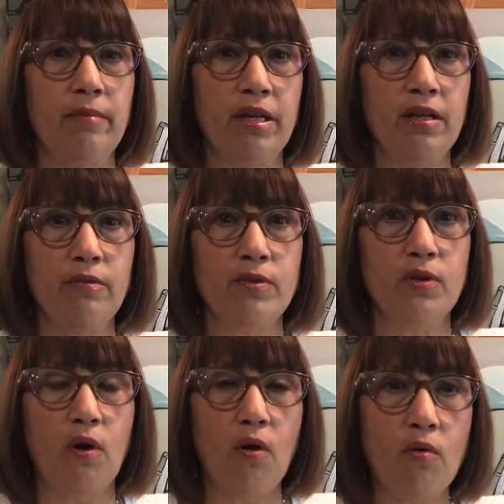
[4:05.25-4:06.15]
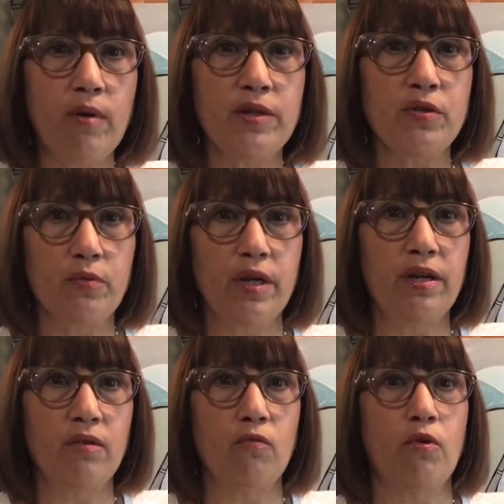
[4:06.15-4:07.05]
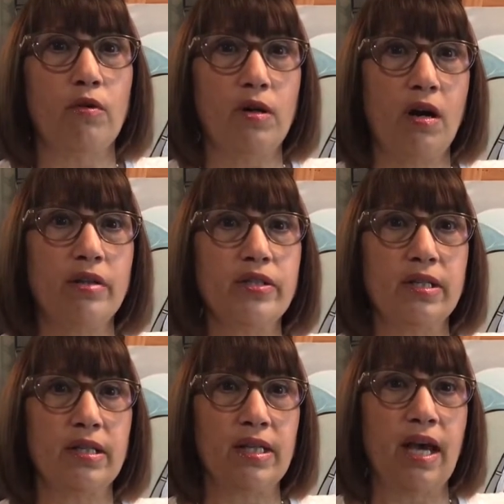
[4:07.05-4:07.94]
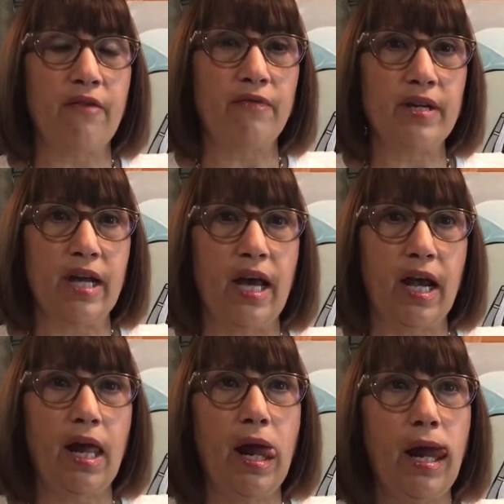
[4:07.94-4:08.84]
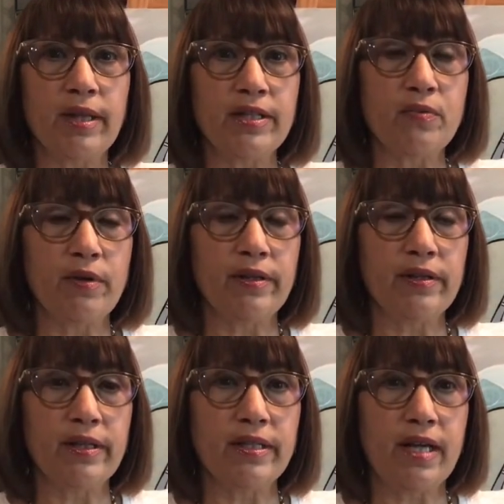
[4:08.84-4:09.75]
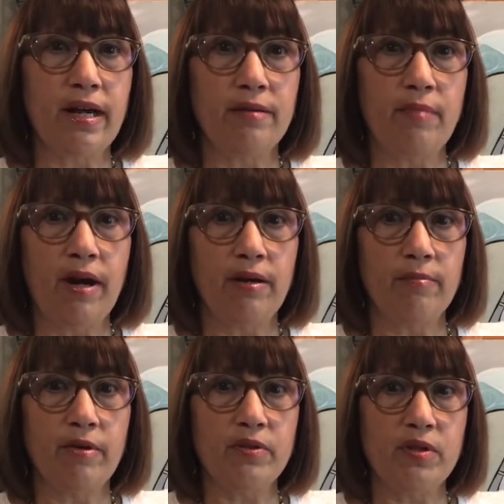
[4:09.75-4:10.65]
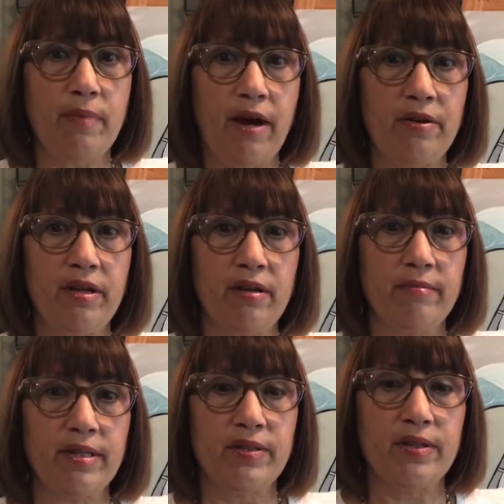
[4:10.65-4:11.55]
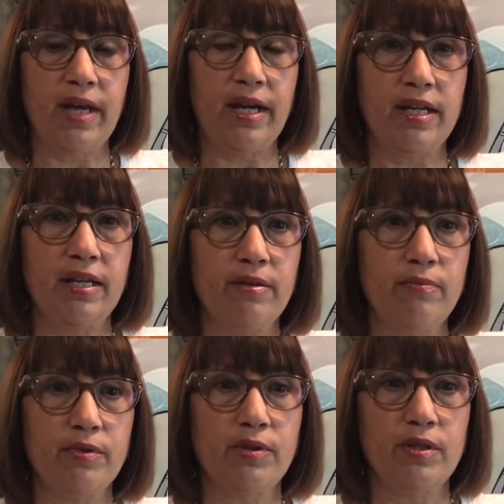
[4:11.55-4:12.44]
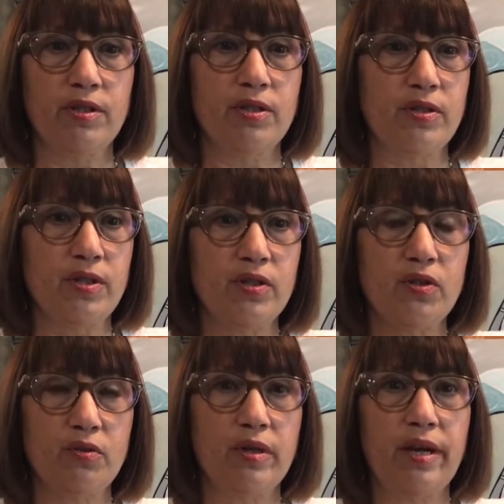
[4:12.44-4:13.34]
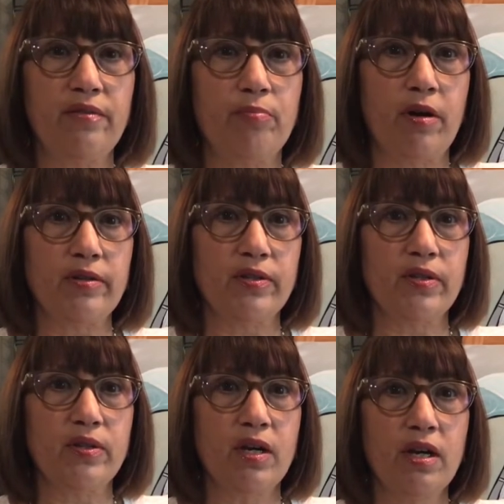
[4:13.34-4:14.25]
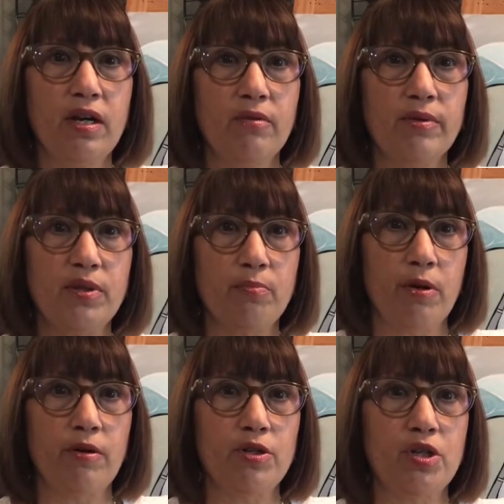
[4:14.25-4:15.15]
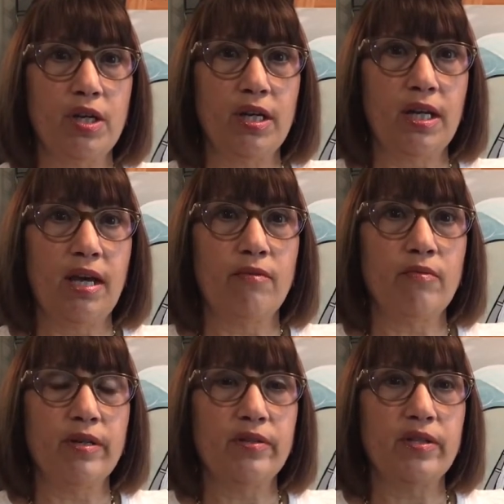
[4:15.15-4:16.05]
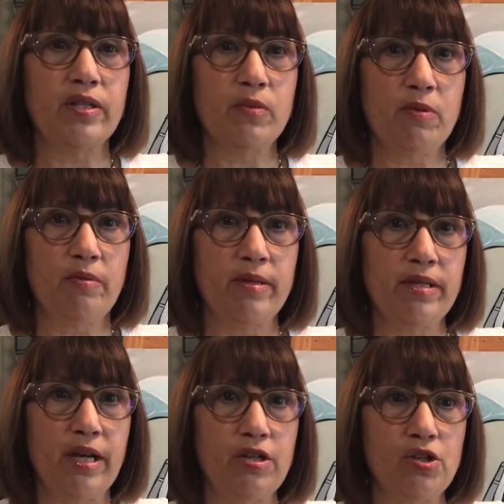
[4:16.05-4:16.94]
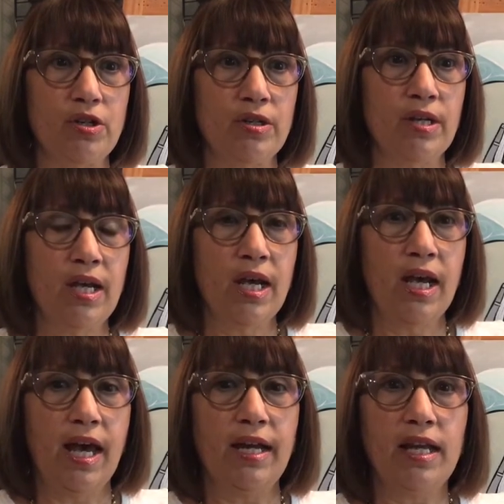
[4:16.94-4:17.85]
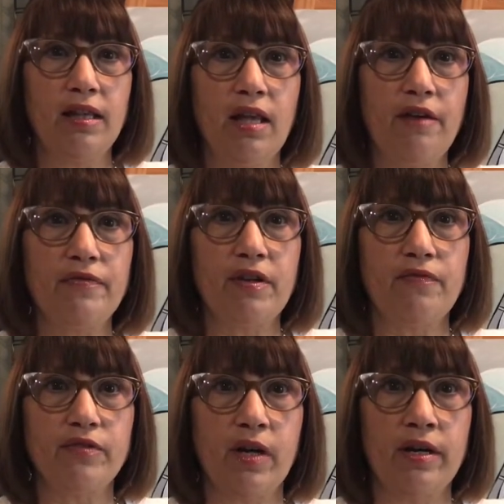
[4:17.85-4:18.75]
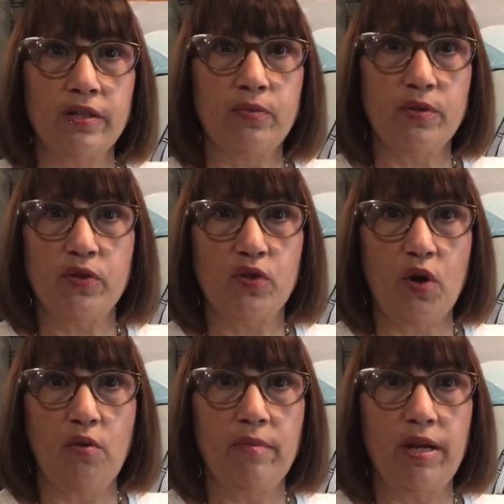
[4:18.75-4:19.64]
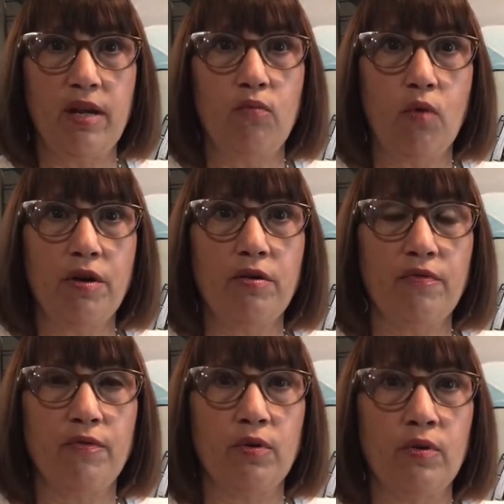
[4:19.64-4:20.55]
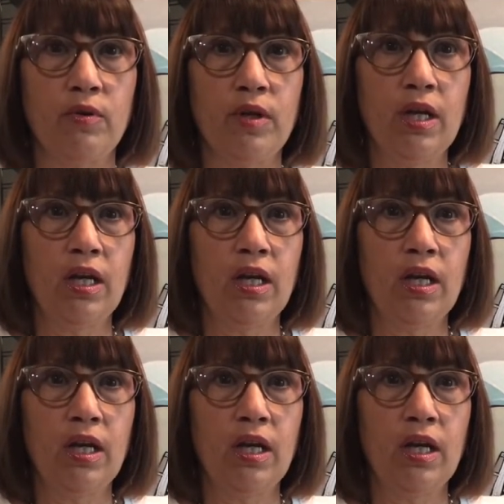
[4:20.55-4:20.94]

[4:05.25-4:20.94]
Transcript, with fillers: I mean, he was always creating work constantly every day. That's one of the things I admire most about him is that he would just his creative process was a purging and was experimentation and he left us with so many wonderful